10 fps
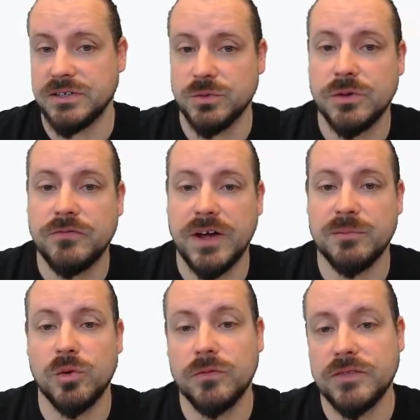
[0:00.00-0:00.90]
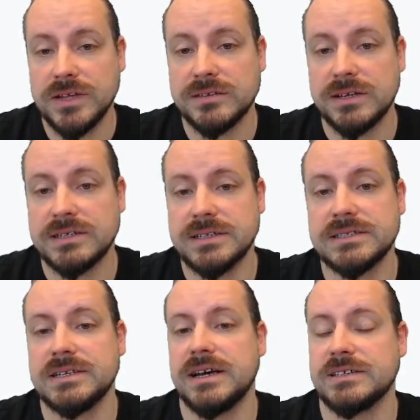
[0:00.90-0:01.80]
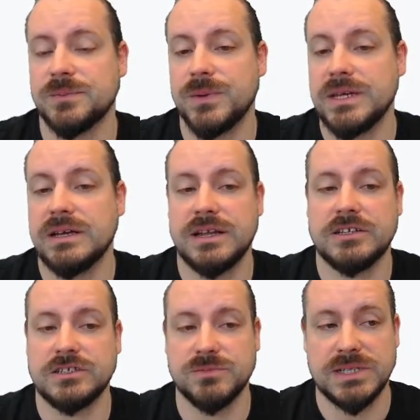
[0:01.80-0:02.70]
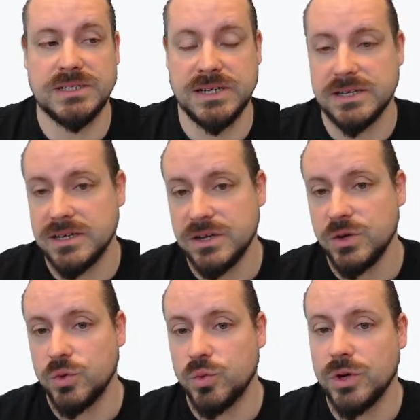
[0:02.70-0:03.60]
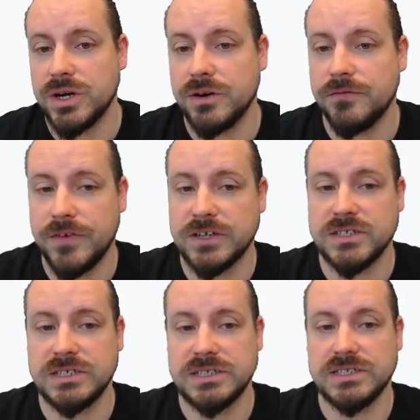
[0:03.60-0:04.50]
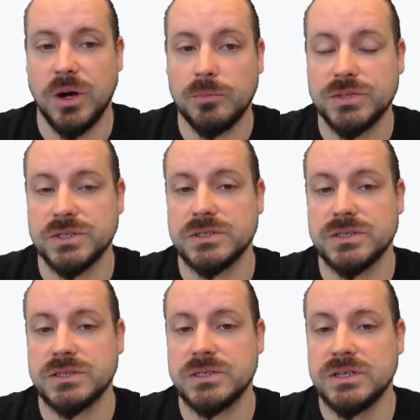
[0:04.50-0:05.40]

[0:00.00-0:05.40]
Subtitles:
You will find more fields like this that has a P, and that just means that we're fetching these options